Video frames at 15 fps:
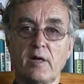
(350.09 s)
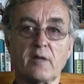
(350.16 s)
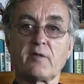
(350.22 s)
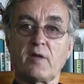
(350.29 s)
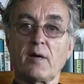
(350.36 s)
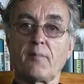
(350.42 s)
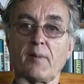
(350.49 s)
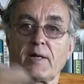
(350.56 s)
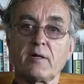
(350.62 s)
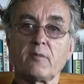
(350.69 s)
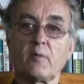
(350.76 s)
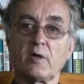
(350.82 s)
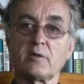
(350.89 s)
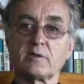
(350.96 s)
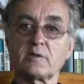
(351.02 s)
and there are better
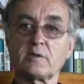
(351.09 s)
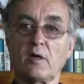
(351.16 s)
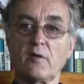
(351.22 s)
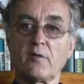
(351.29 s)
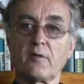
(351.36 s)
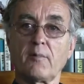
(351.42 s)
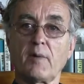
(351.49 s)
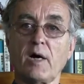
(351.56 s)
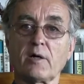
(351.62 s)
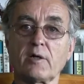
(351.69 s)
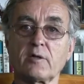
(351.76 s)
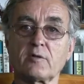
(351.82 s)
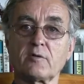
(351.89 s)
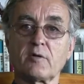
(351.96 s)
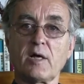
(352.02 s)
ones on the
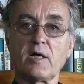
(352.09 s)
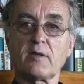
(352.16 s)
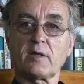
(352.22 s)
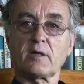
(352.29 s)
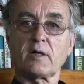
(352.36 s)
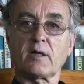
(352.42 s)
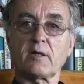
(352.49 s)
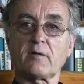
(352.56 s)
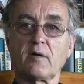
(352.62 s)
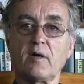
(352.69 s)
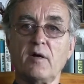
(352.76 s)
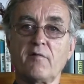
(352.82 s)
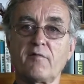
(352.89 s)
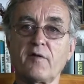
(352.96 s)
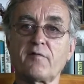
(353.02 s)
market today that get
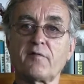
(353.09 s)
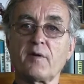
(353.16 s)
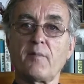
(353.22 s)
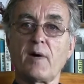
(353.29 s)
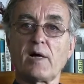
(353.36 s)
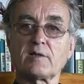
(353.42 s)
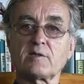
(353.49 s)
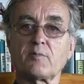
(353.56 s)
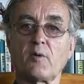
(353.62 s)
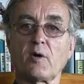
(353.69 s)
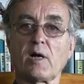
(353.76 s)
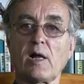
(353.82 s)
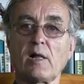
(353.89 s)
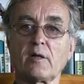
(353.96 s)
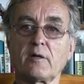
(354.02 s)
50 miles
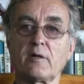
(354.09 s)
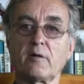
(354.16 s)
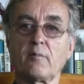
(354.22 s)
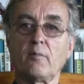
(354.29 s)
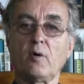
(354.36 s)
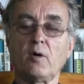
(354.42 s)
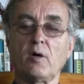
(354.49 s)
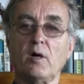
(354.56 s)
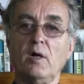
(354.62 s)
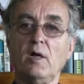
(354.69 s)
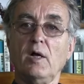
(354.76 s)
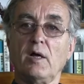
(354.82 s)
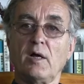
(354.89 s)
per gallon and more.